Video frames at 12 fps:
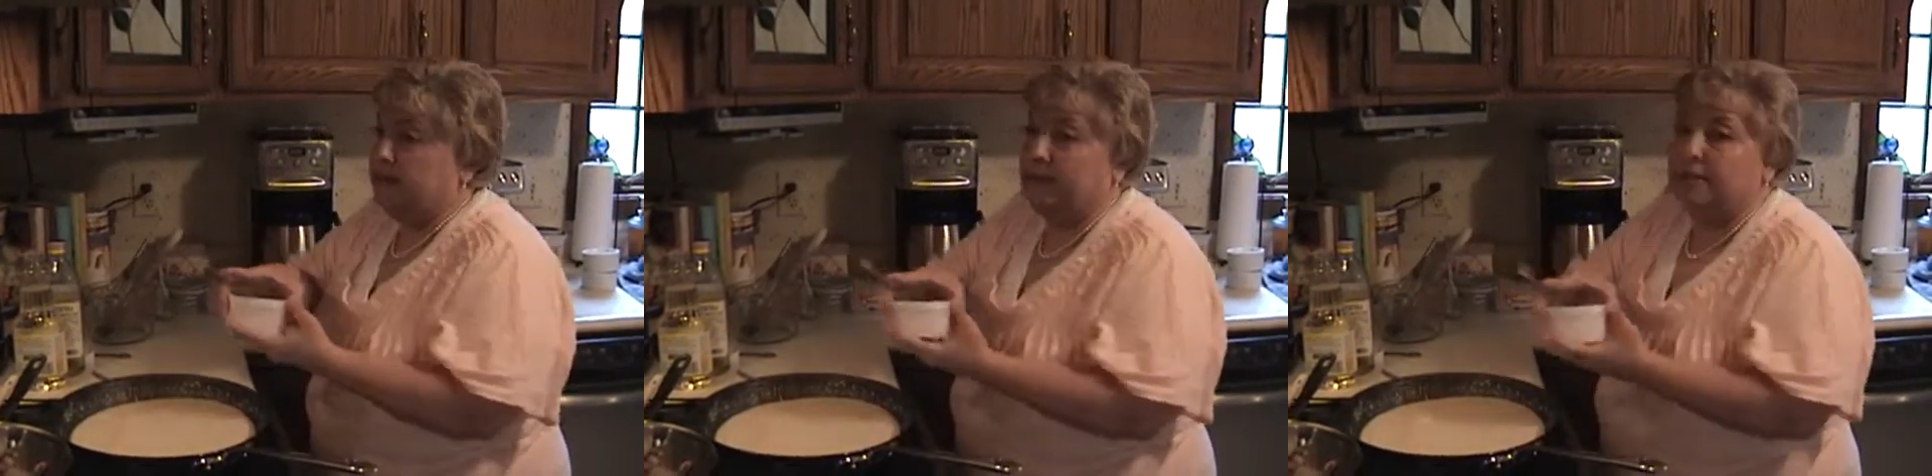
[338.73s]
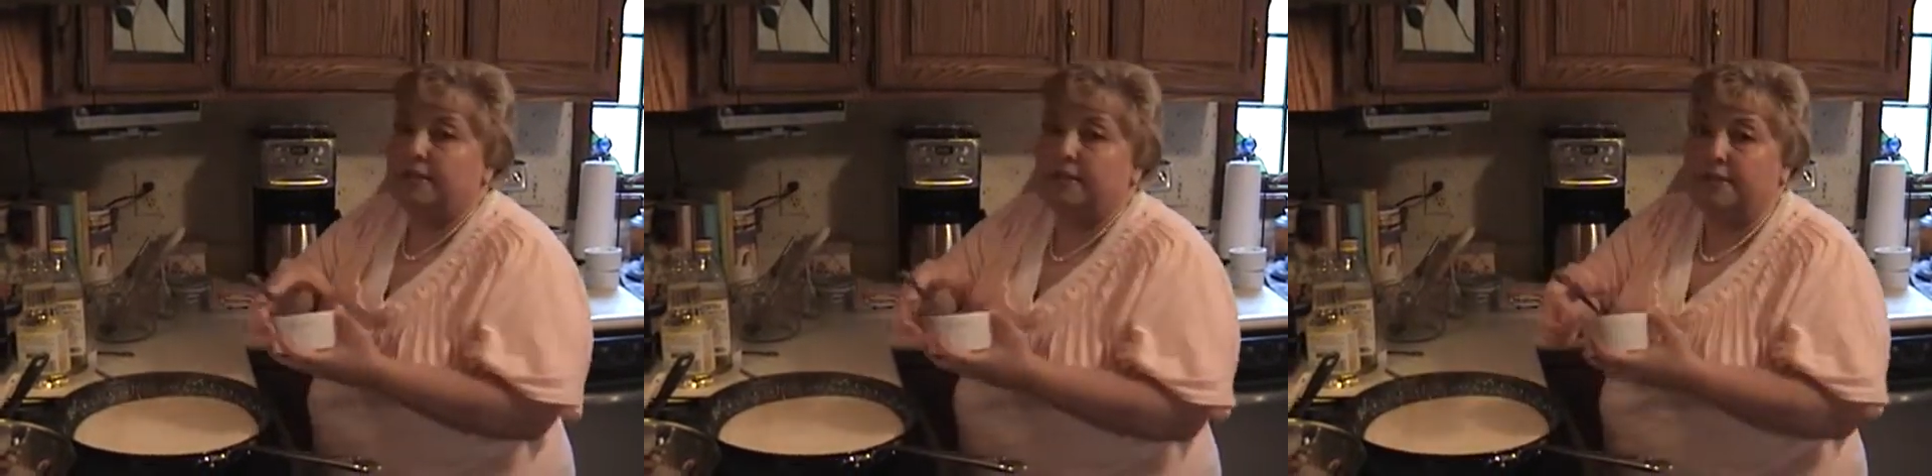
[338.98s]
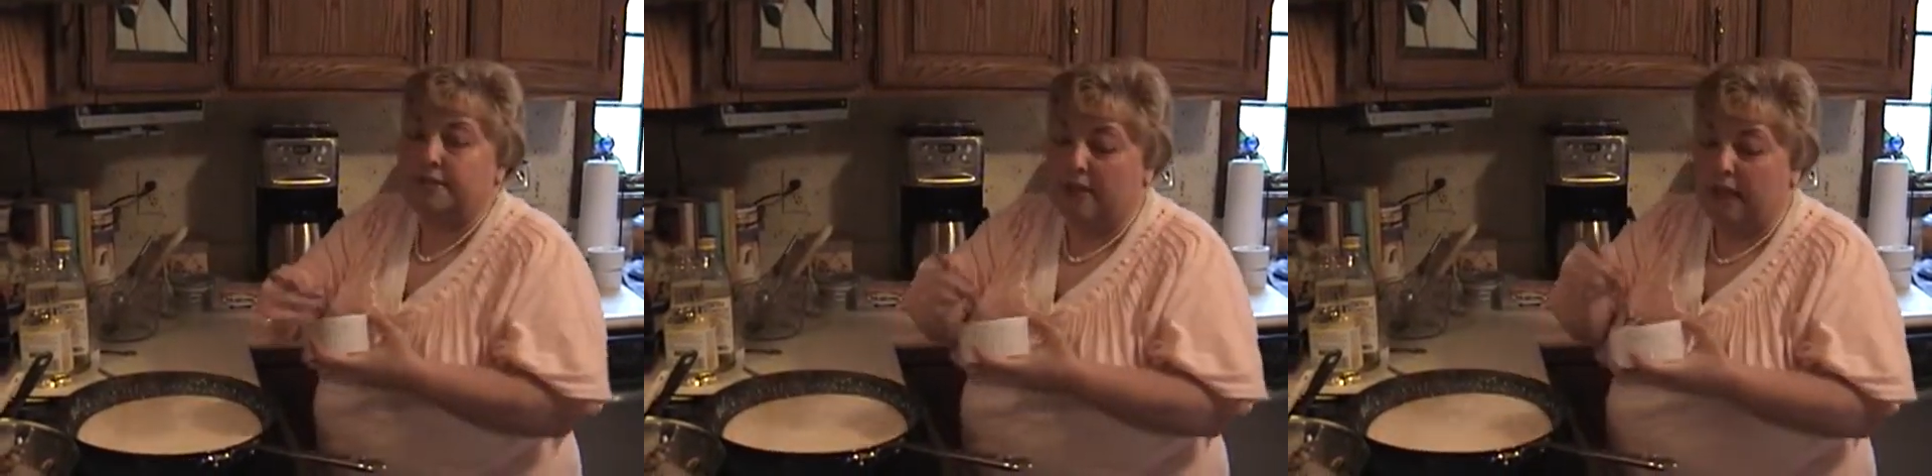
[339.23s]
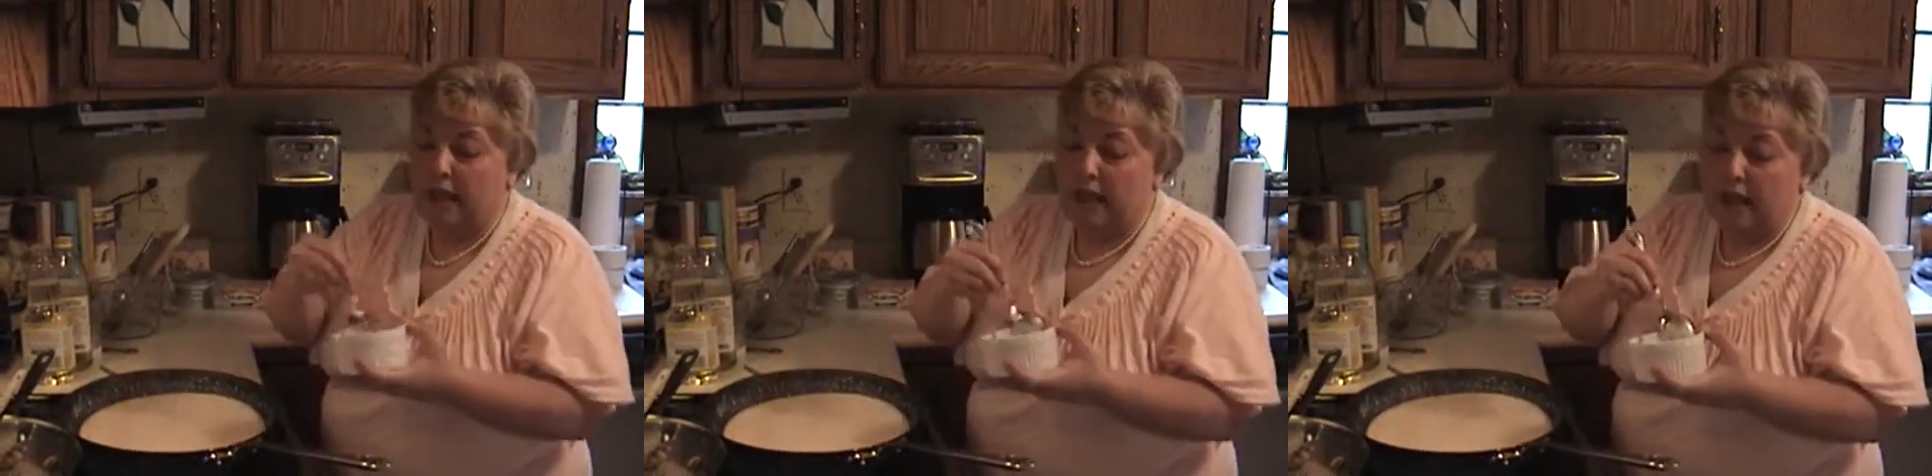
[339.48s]

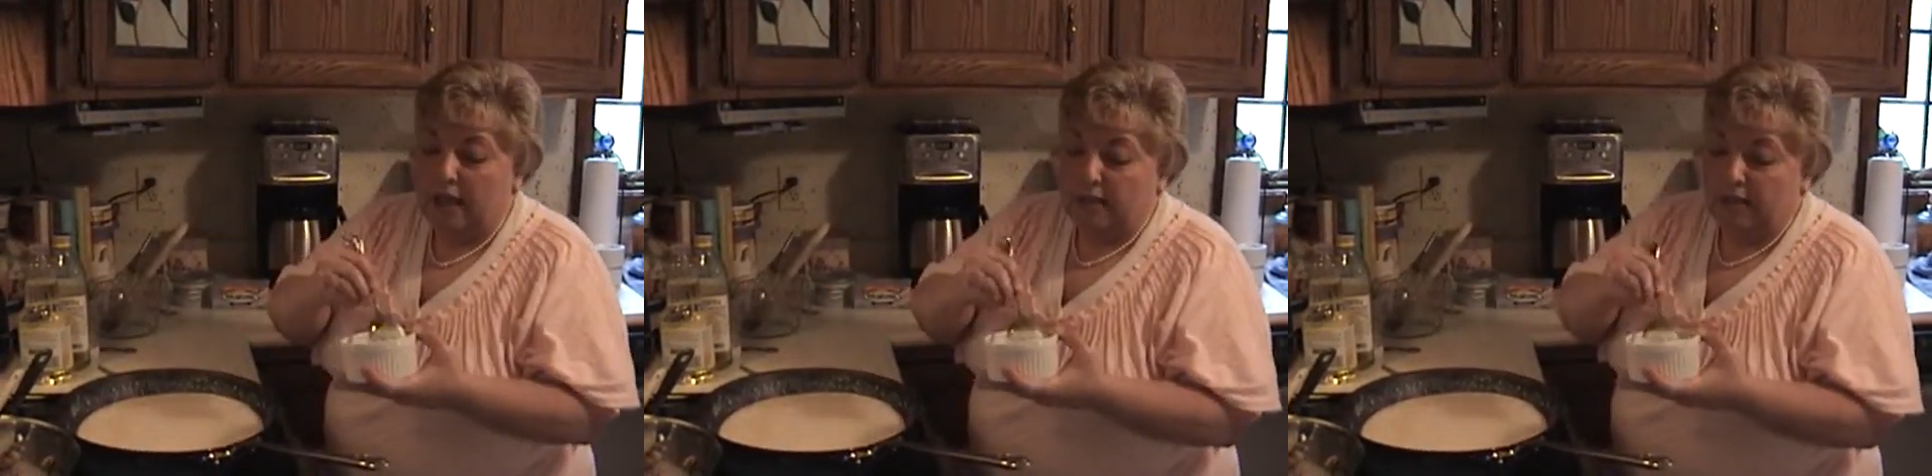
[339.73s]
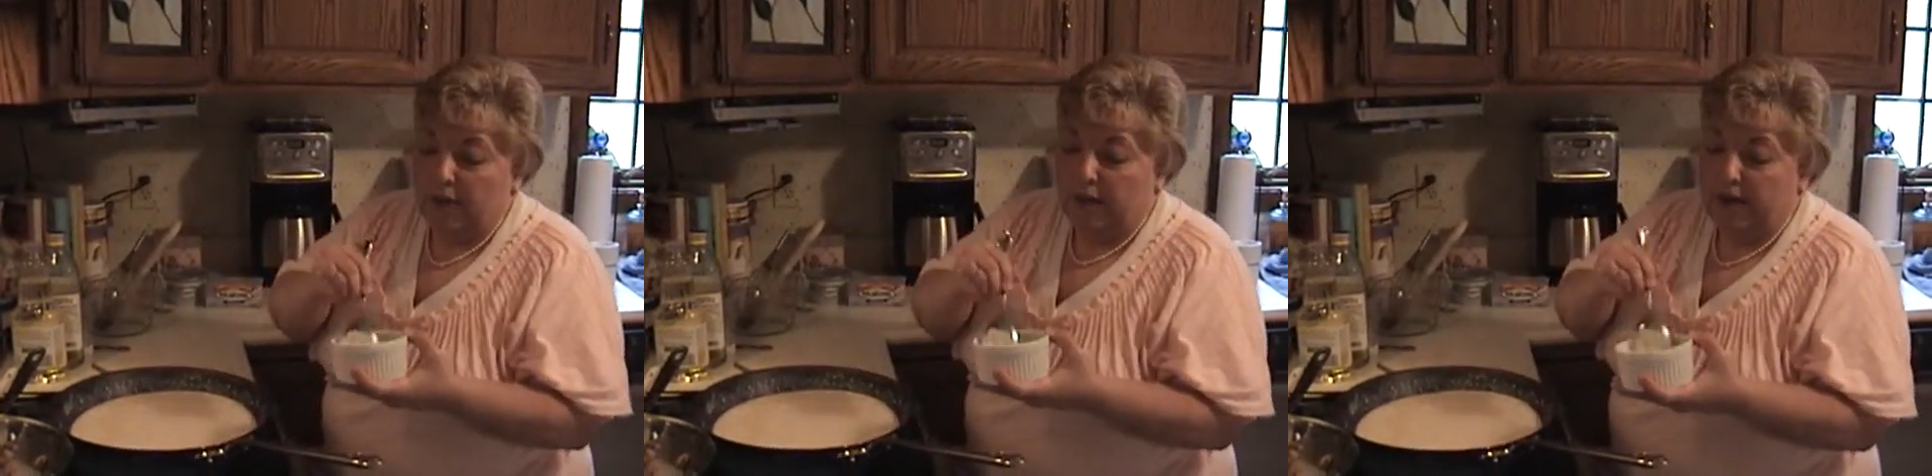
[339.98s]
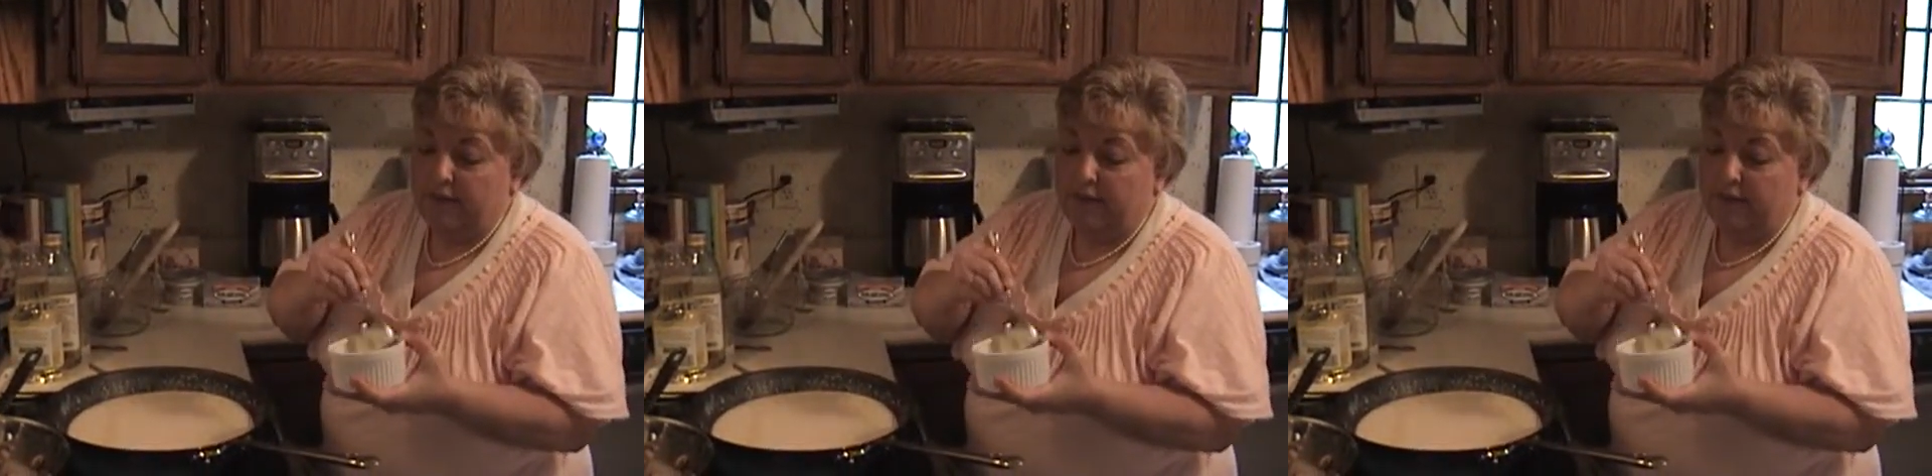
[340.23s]
consistency. So what